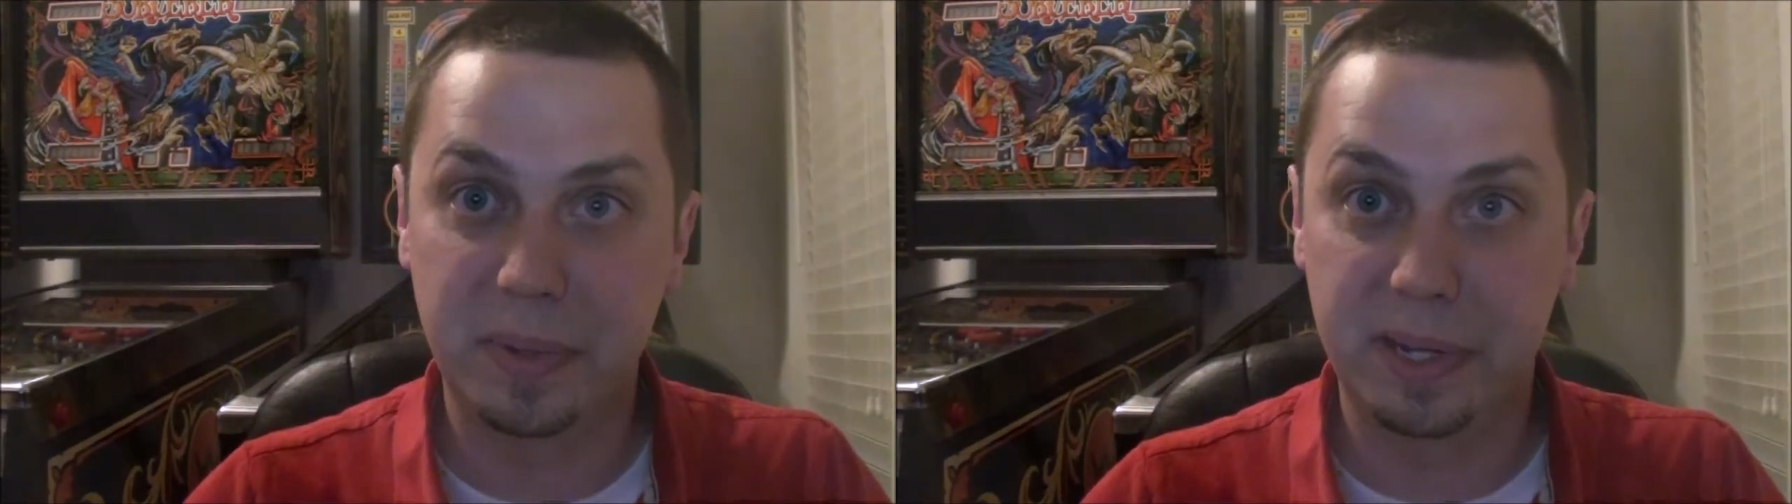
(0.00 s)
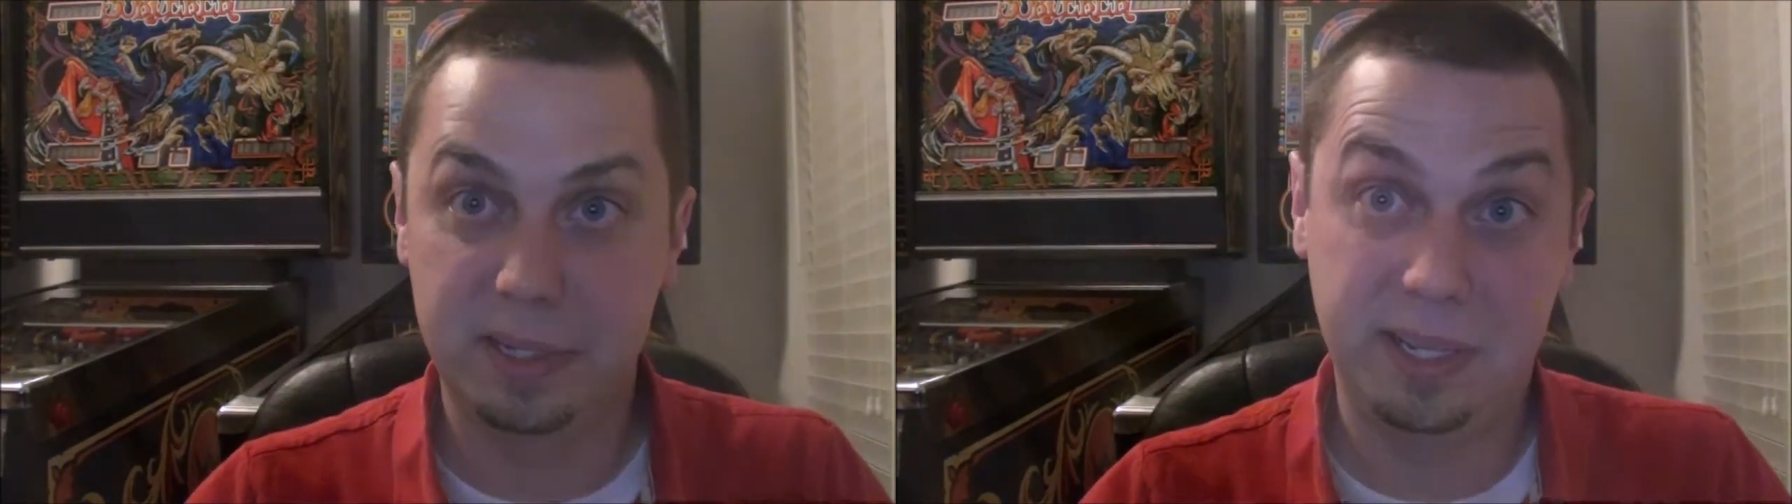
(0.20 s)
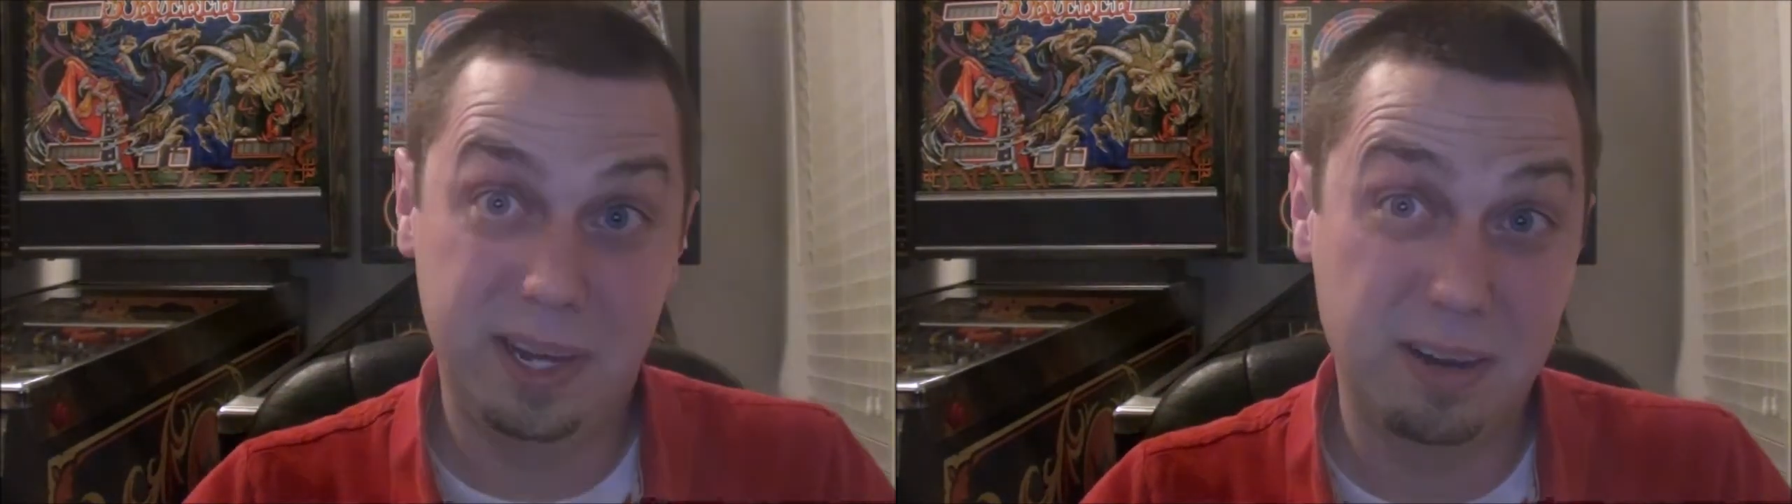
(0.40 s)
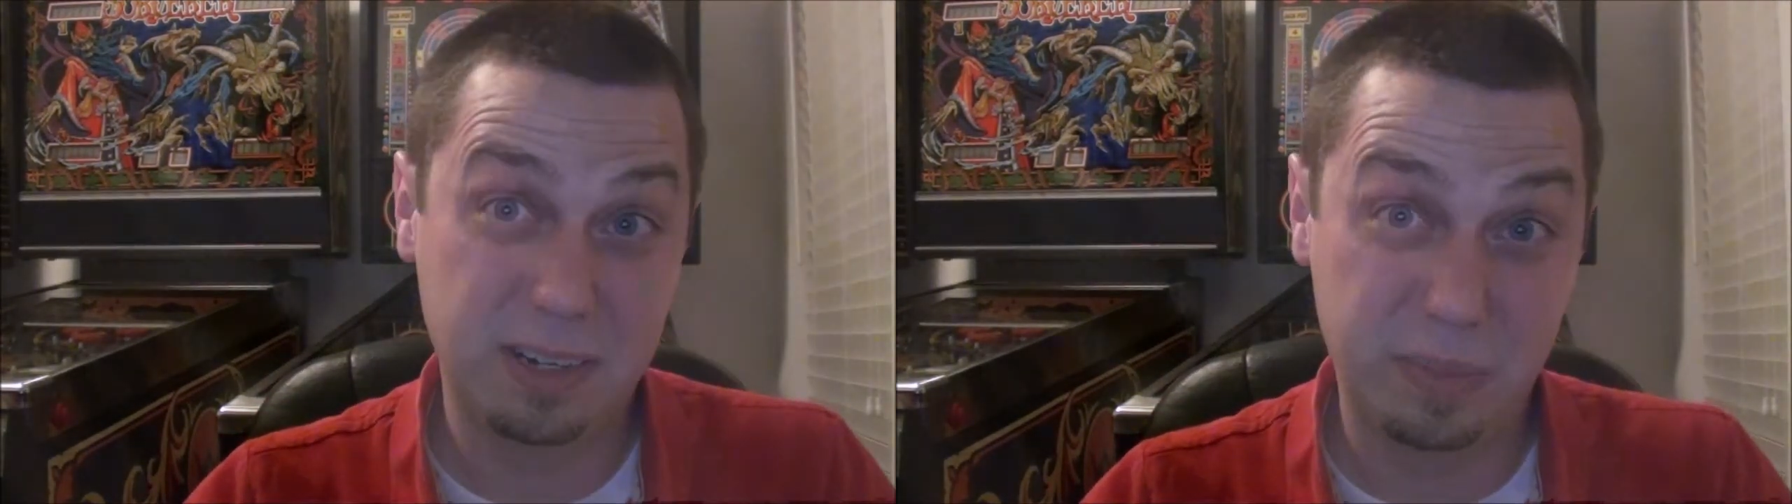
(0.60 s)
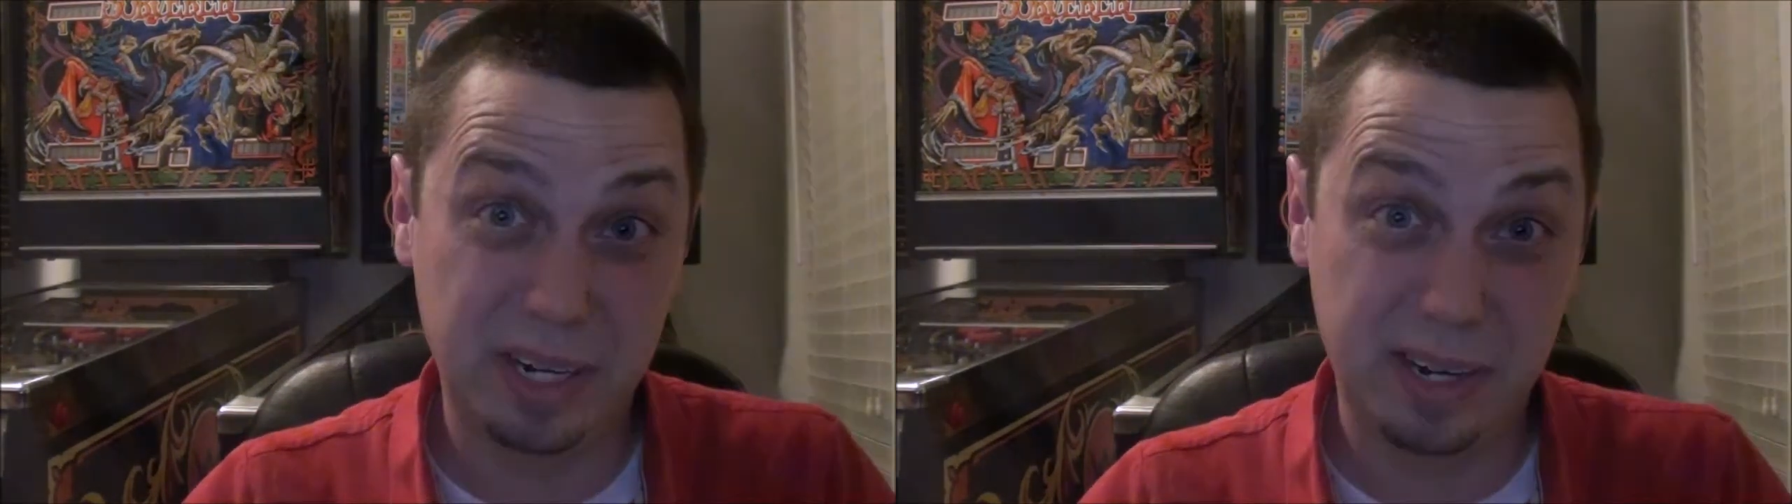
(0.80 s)
because the ER is
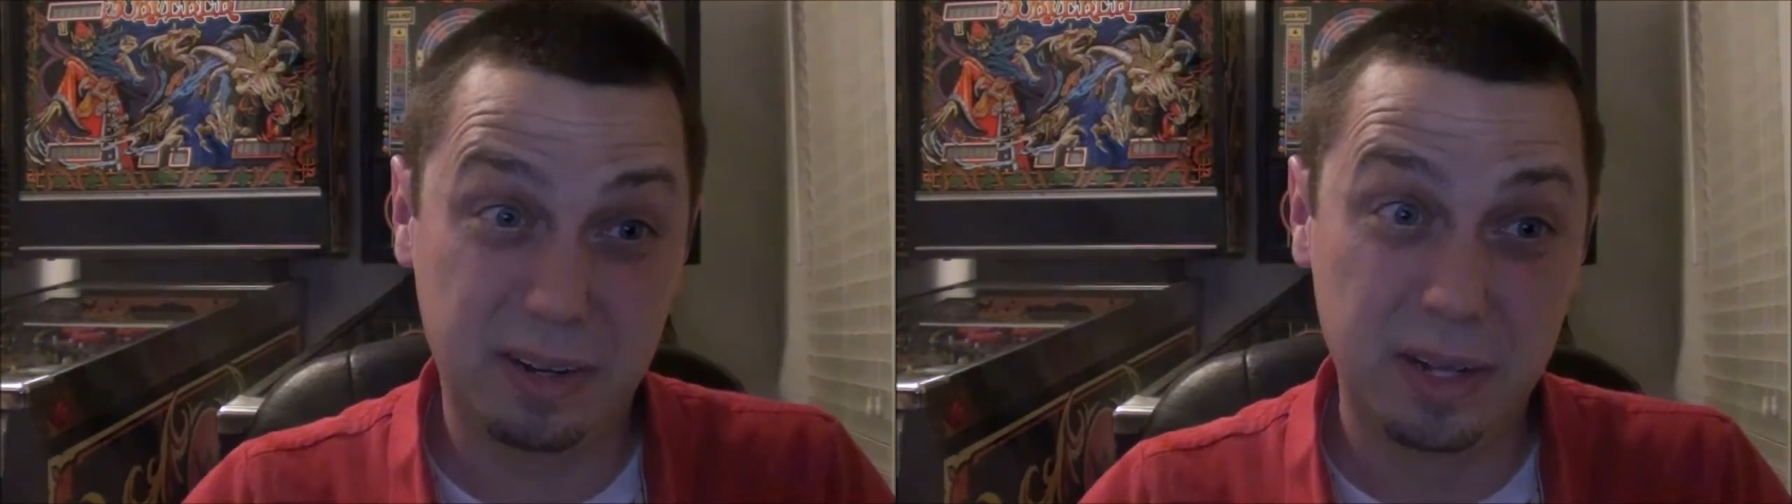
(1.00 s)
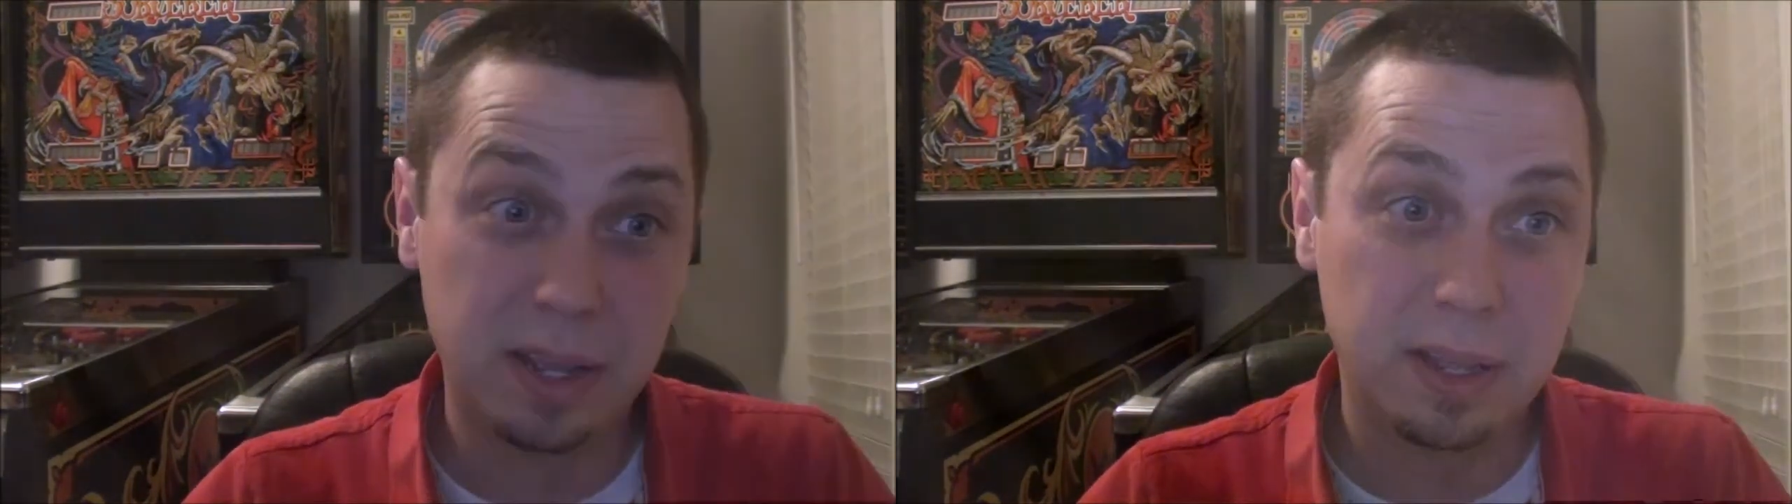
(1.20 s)
a big deal.